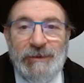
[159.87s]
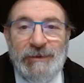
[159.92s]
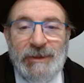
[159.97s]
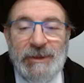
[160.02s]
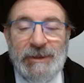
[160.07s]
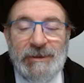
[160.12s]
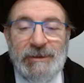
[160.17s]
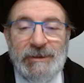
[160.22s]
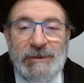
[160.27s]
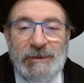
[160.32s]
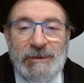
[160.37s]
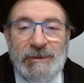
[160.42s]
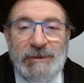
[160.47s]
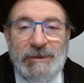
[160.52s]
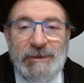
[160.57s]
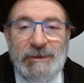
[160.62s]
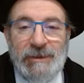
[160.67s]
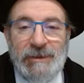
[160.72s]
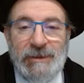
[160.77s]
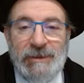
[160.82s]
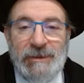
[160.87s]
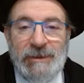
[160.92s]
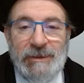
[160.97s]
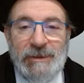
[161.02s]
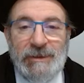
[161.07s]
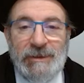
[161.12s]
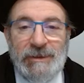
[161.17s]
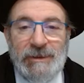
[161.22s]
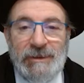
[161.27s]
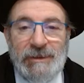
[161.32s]
that are
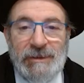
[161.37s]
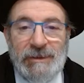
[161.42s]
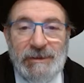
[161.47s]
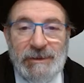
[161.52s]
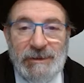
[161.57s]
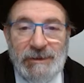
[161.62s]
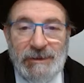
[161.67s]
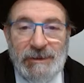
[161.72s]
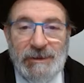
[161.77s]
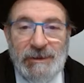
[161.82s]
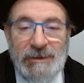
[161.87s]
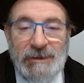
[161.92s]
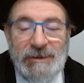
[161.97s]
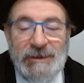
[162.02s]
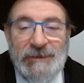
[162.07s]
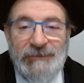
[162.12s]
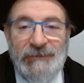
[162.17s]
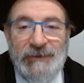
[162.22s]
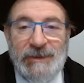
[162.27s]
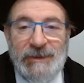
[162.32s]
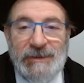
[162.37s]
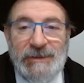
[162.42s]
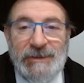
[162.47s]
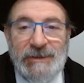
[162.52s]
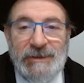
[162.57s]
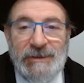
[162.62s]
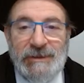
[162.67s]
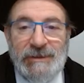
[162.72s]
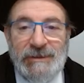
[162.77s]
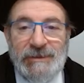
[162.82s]

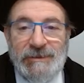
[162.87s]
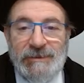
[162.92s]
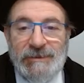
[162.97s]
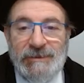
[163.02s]
defenses.